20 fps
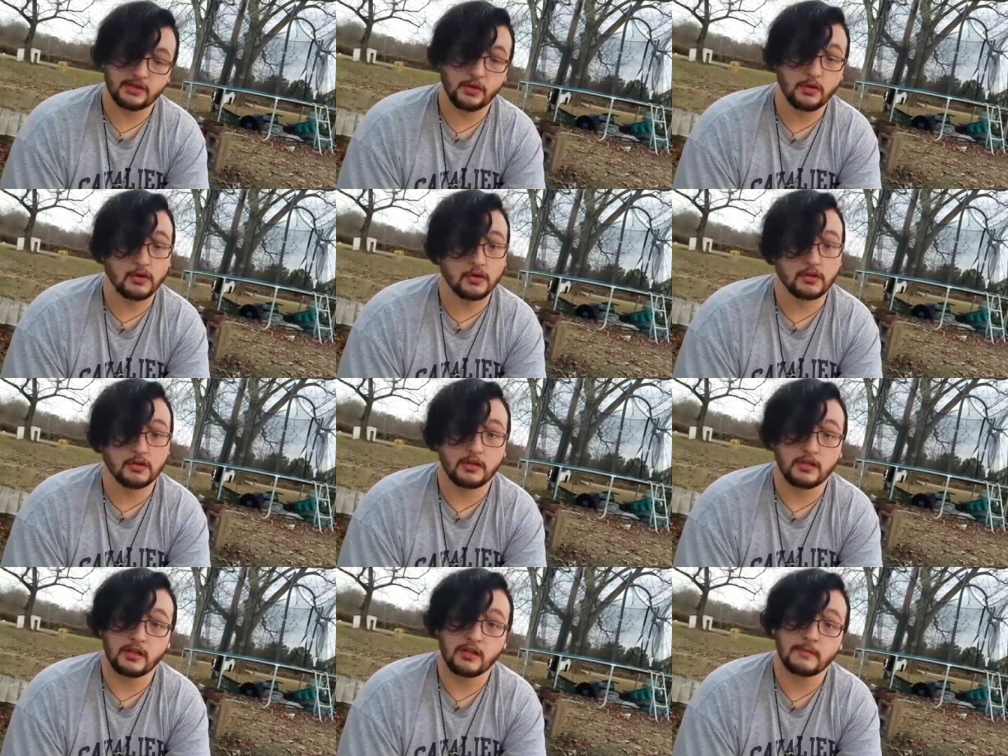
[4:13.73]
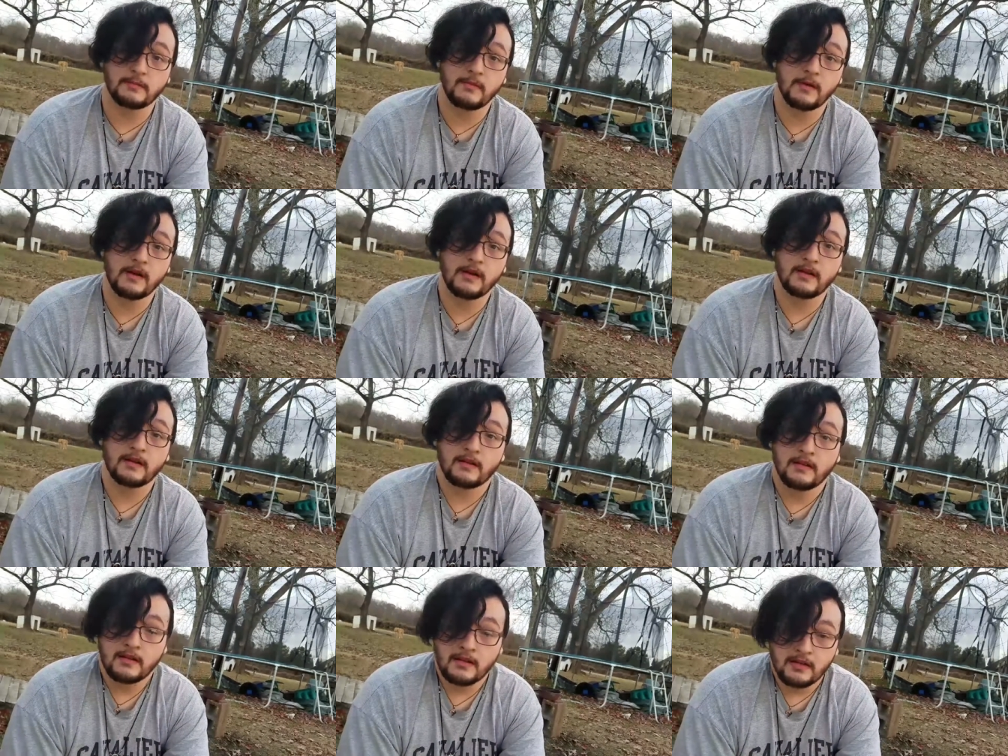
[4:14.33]
shorter club.
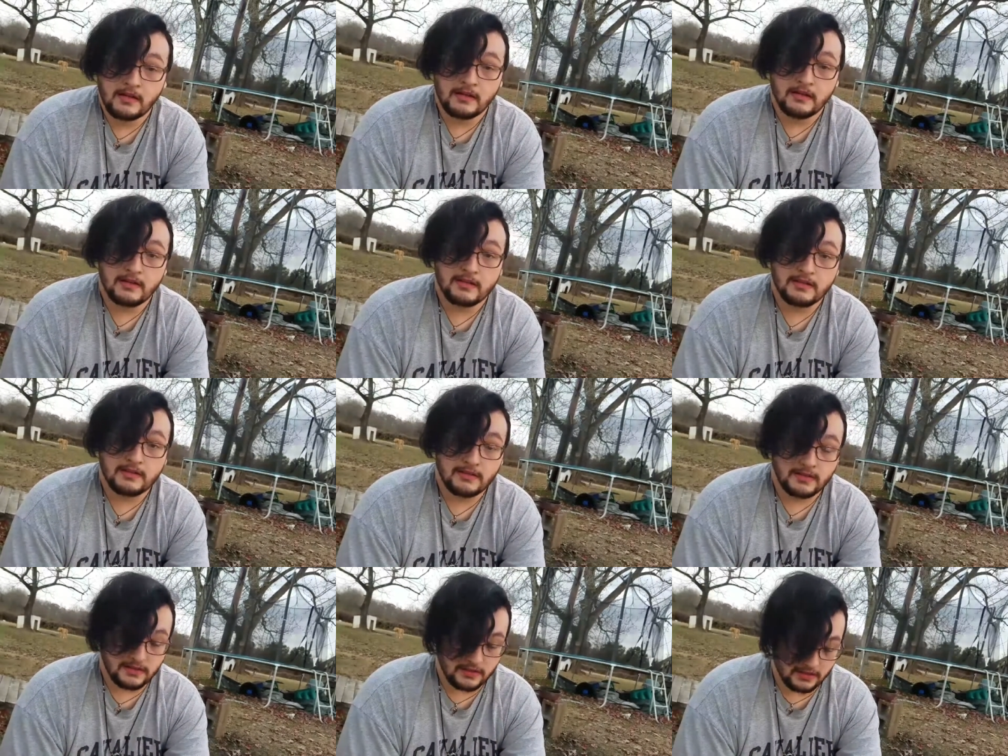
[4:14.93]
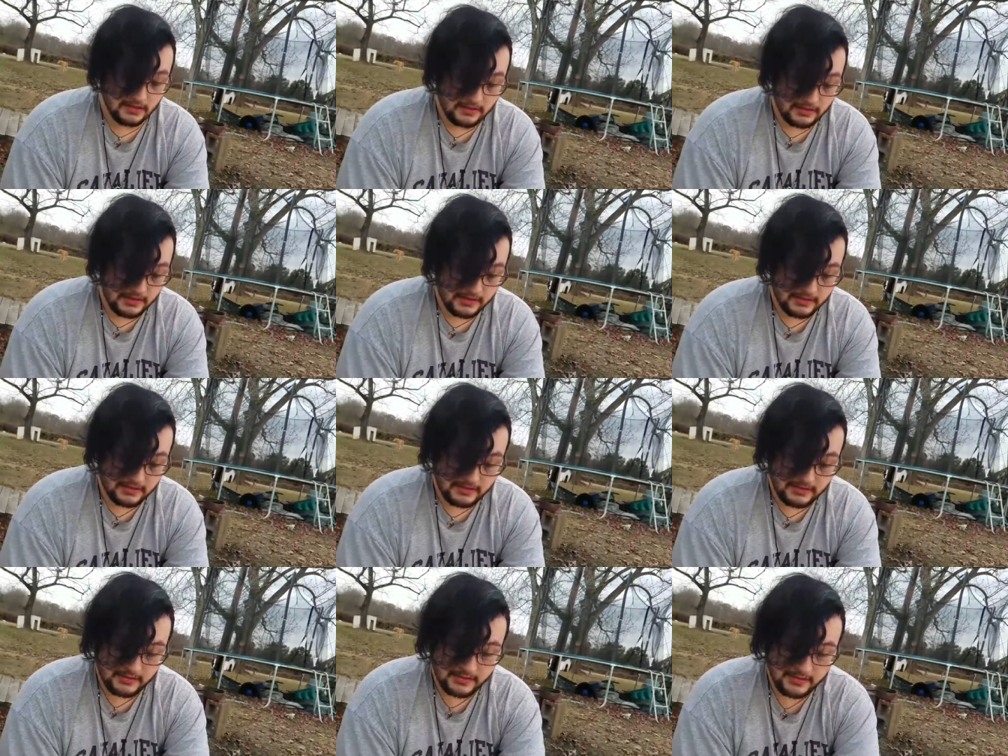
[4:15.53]

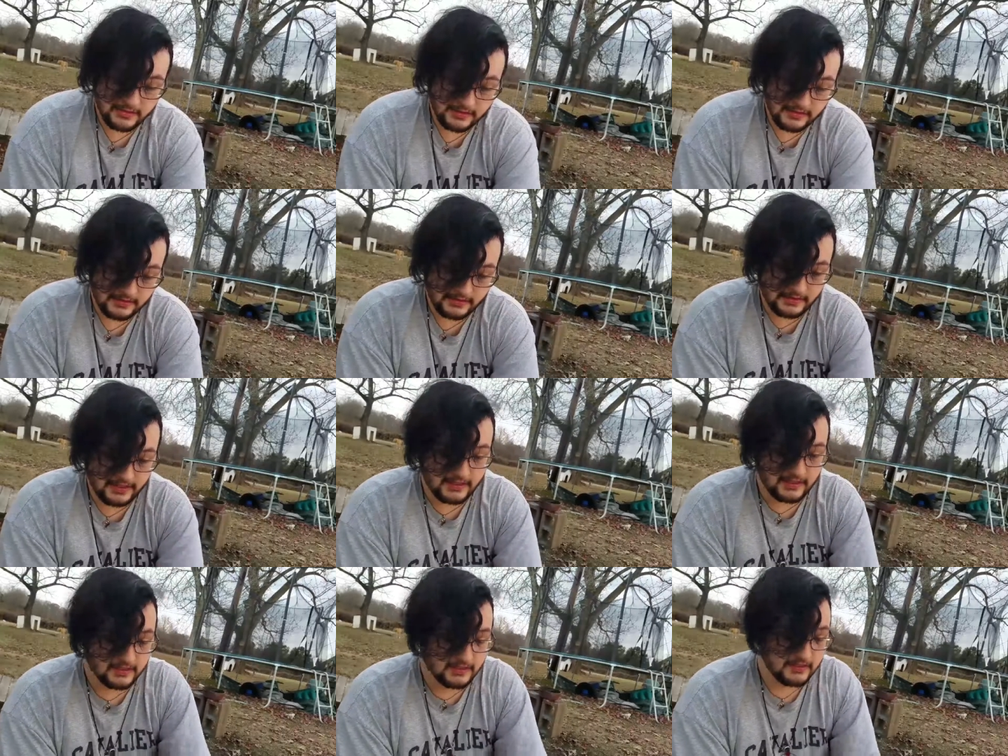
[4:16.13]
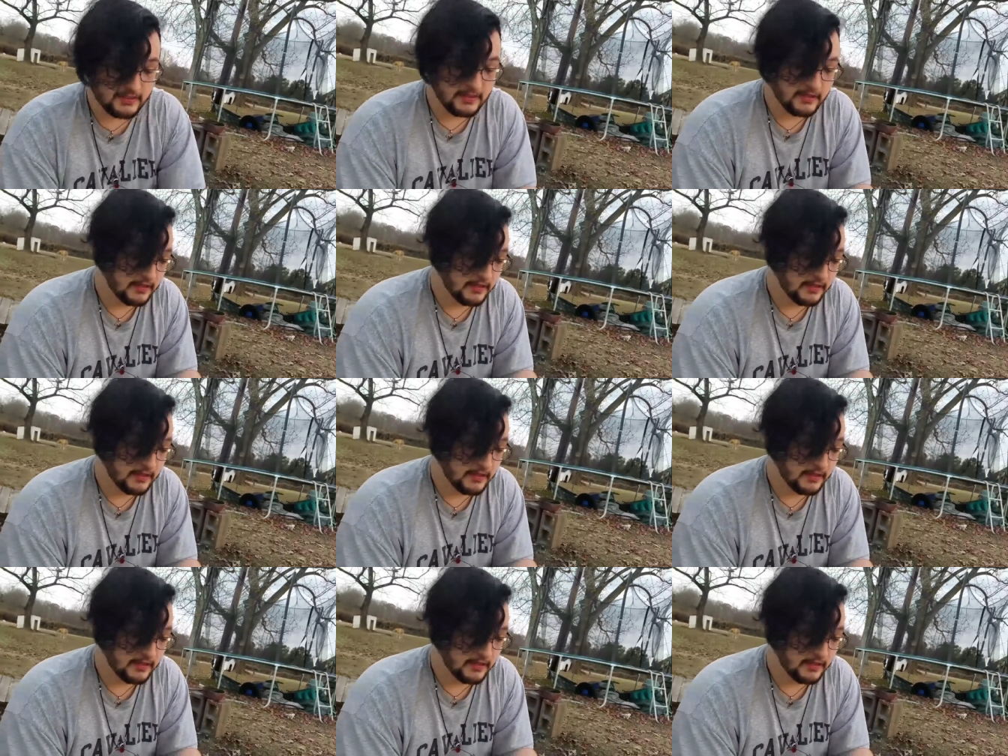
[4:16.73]
So yeah.